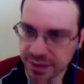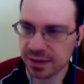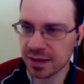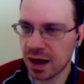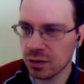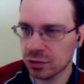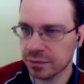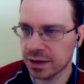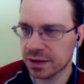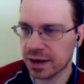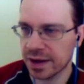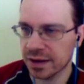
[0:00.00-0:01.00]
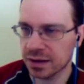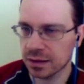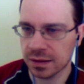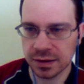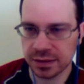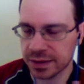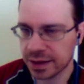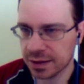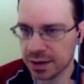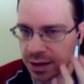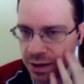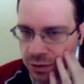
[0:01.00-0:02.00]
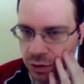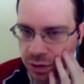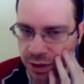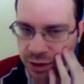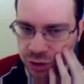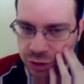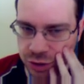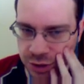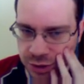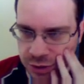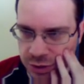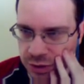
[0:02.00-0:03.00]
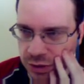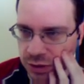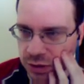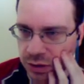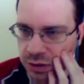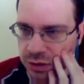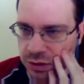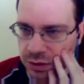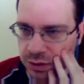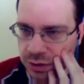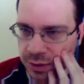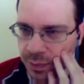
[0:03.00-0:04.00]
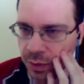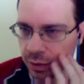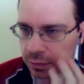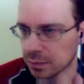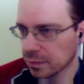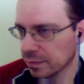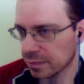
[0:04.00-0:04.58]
If he's out of the triangle, then he cannot catch the pawn.